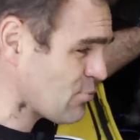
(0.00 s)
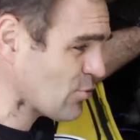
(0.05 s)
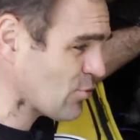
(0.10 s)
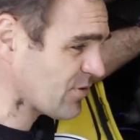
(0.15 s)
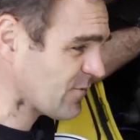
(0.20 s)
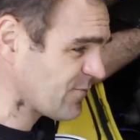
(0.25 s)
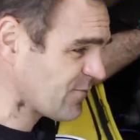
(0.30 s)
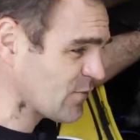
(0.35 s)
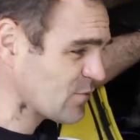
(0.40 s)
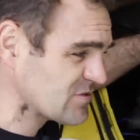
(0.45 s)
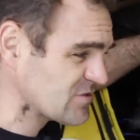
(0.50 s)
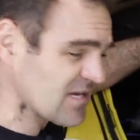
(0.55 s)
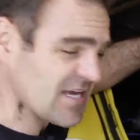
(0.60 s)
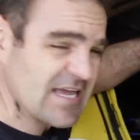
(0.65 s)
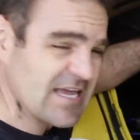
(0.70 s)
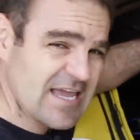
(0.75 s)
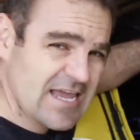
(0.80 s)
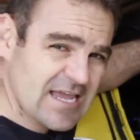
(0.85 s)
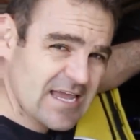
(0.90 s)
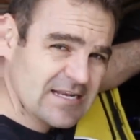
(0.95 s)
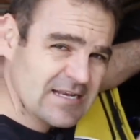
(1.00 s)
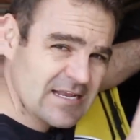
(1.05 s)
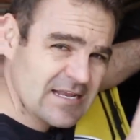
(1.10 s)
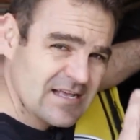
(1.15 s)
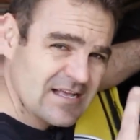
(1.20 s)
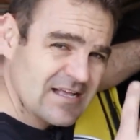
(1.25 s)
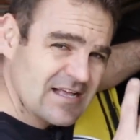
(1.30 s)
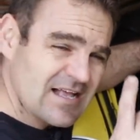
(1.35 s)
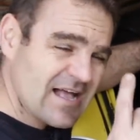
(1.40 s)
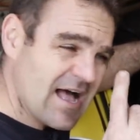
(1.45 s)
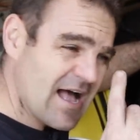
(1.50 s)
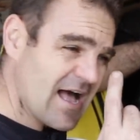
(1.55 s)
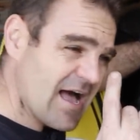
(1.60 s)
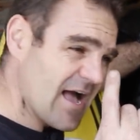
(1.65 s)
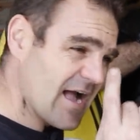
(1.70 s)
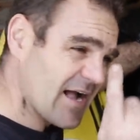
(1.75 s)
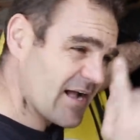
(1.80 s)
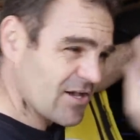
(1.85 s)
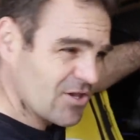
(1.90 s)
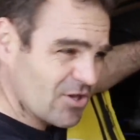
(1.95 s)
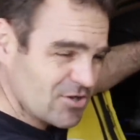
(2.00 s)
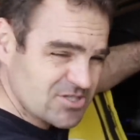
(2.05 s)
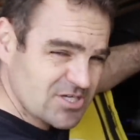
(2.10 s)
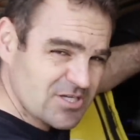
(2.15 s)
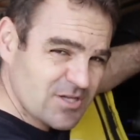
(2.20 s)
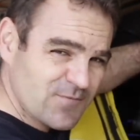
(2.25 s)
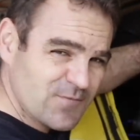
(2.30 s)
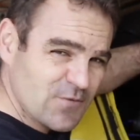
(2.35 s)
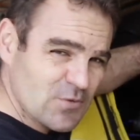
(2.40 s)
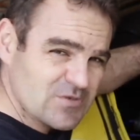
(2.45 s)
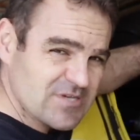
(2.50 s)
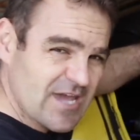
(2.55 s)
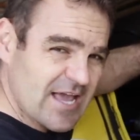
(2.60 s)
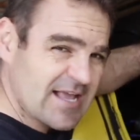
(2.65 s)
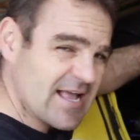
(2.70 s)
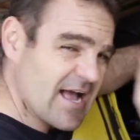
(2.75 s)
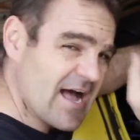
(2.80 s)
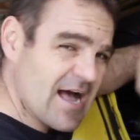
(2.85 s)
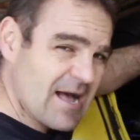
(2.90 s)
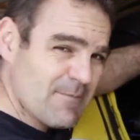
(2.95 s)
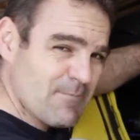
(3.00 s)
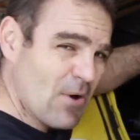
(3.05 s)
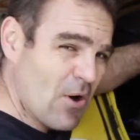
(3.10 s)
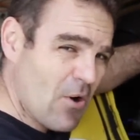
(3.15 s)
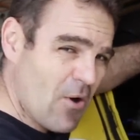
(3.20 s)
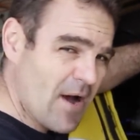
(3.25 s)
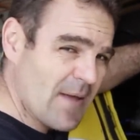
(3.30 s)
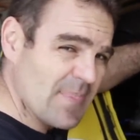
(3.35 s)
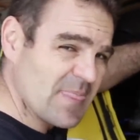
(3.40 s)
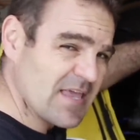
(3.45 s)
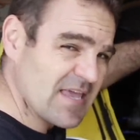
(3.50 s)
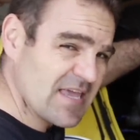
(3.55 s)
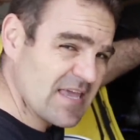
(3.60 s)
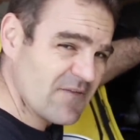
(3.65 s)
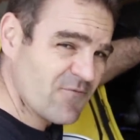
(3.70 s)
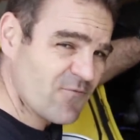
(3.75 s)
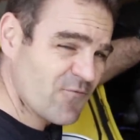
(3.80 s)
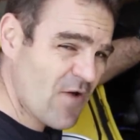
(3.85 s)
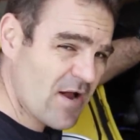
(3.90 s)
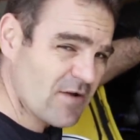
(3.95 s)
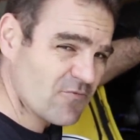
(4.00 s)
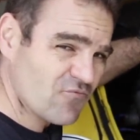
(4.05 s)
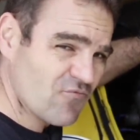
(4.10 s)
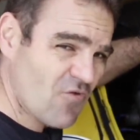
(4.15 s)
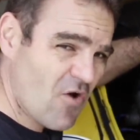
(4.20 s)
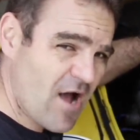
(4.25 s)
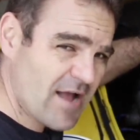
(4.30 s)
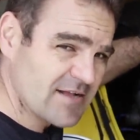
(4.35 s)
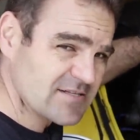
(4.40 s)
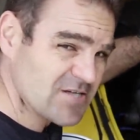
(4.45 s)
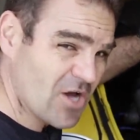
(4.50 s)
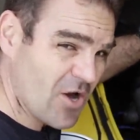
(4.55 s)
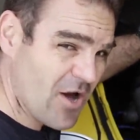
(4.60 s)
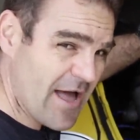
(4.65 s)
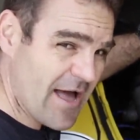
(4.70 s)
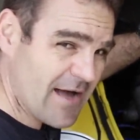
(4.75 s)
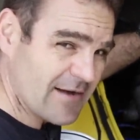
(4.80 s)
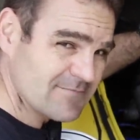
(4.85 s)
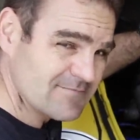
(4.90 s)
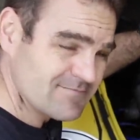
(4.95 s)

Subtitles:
put the filter in closer to the fuel tank behind the front right tire.